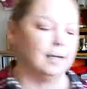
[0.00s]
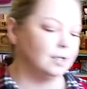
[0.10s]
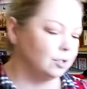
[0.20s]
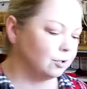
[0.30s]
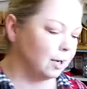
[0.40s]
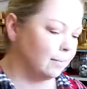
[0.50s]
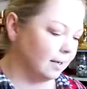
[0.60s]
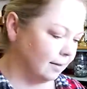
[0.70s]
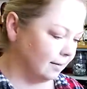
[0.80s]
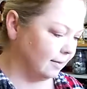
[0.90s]
I do draw
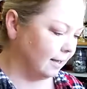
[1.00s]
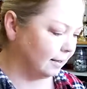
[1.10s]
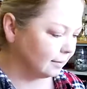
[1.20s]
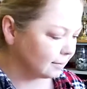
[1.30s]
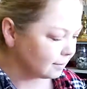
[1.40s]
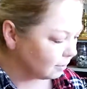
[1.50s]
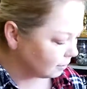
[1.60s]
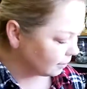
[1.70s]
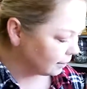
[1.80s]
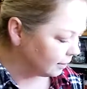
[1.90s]
better than that.
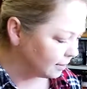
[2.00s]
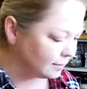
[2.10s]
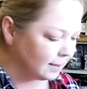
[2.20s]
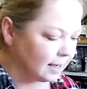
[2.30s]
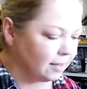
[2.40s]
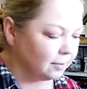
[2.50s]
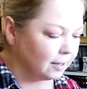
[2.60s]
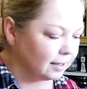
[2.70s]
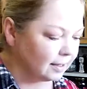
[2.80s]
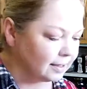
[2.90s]
So here's my other
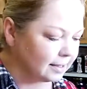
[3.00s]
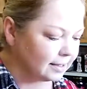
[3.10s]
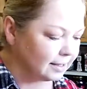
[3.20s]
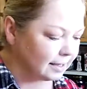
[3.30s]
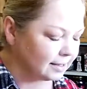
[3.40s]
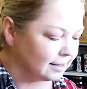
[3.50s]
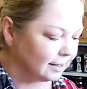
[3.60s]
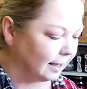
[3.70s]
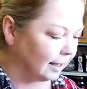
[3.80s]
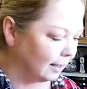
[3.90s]
one I did
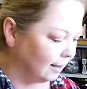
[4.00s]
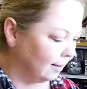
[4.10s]
yesterday.